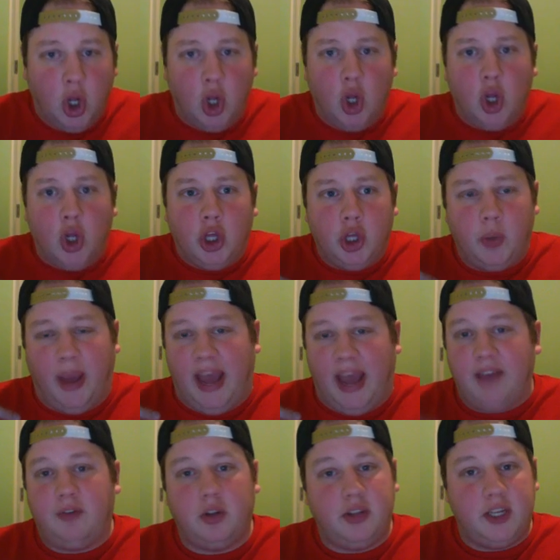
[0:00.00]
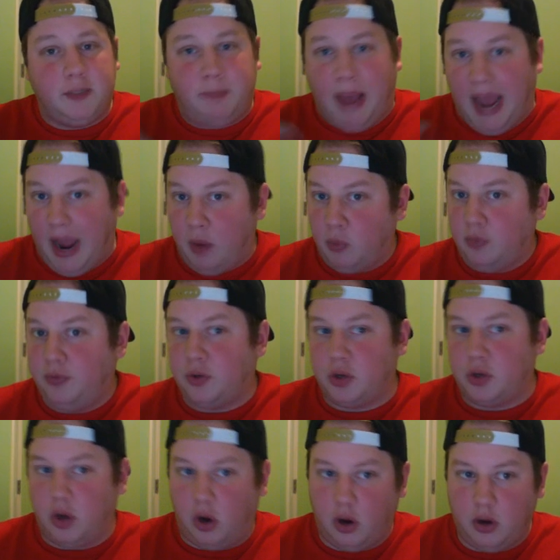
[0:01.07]
You have all these powerful
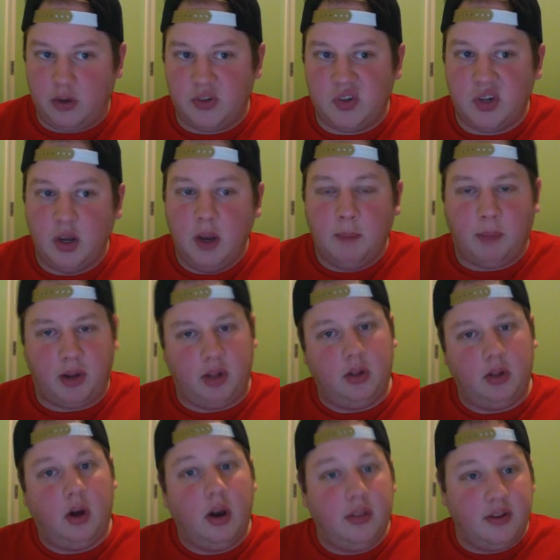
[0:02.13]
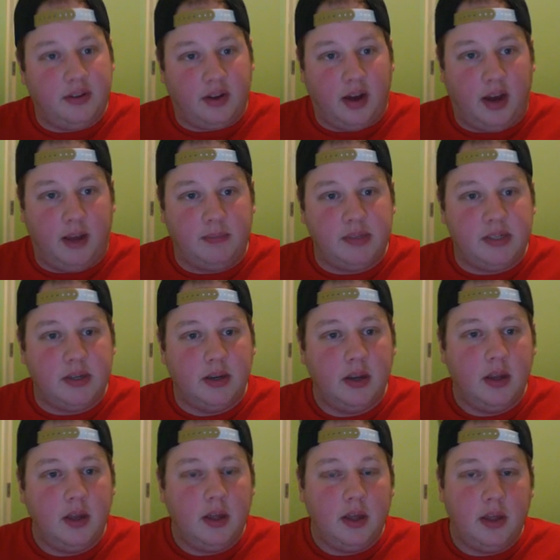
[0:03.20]
cards, but a lot of the times,
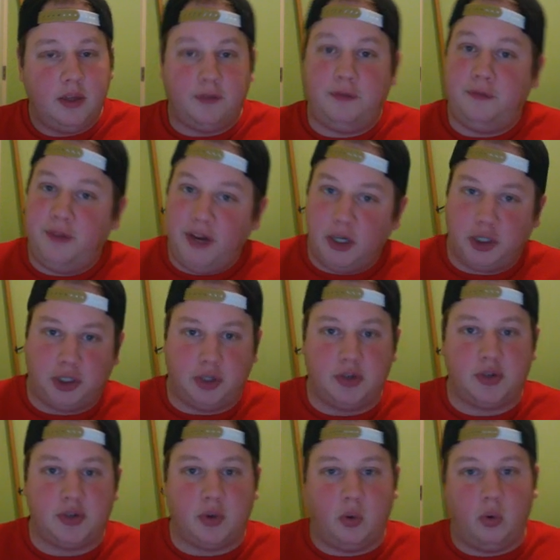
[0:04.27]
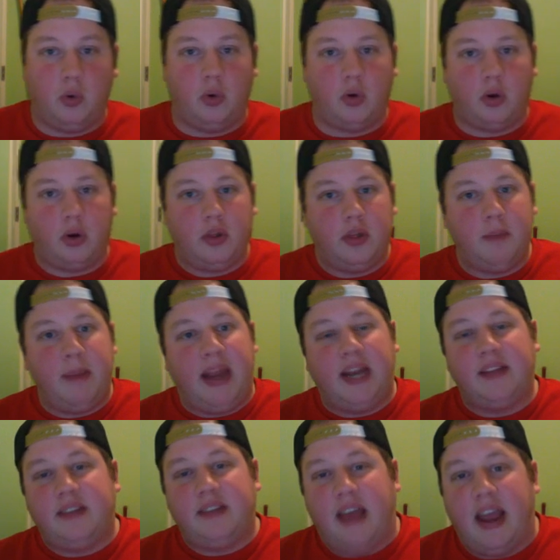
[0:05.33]
the finishers or the main
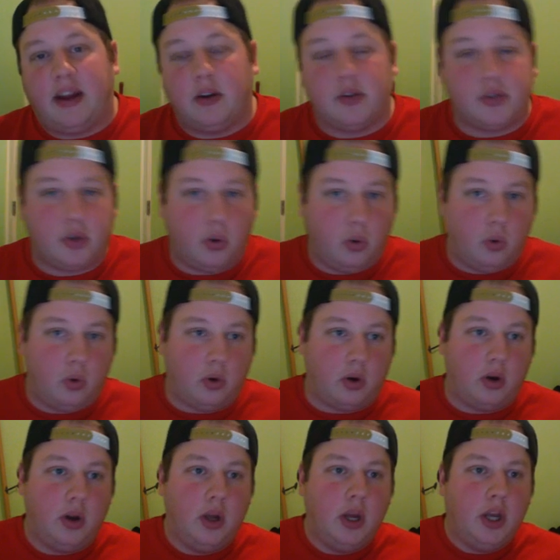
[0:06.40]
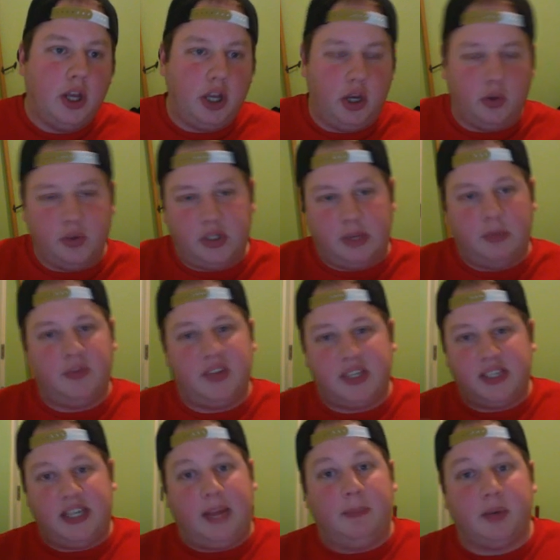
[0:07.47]
attackers or, you know, some of the
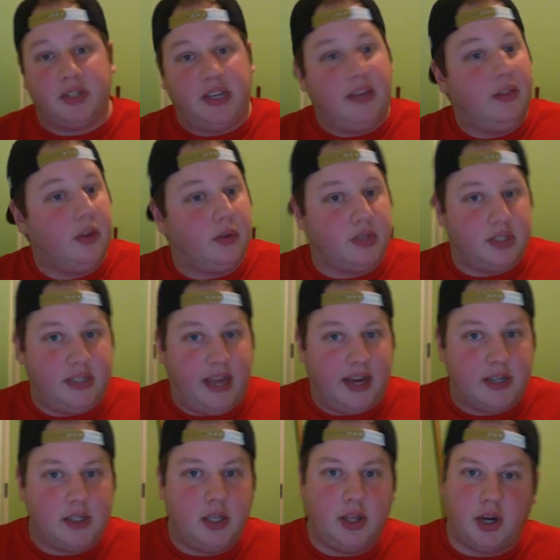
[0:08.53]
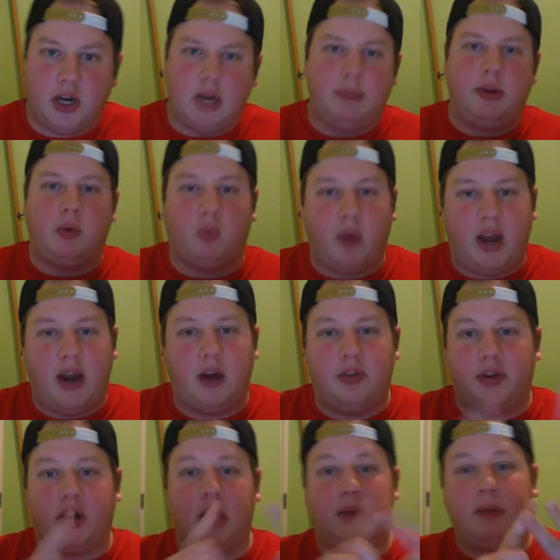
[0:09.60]
staples in those decks, they're going to be rare, they're
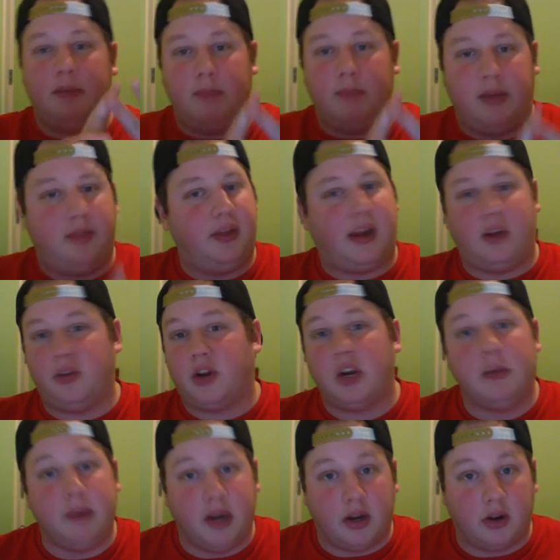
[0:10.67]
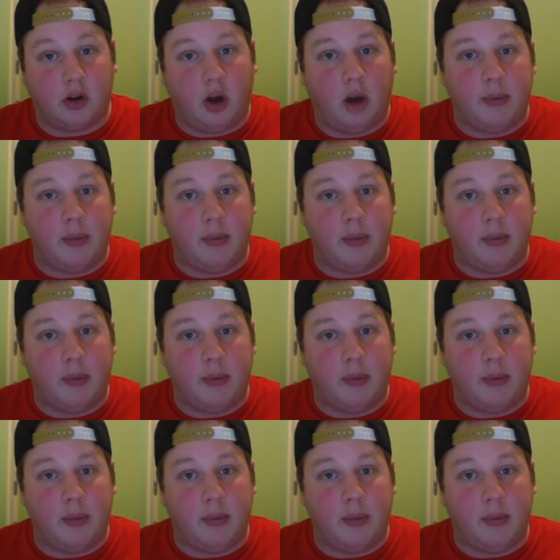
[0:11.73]
going to be mythic, or they're going to be uncommon,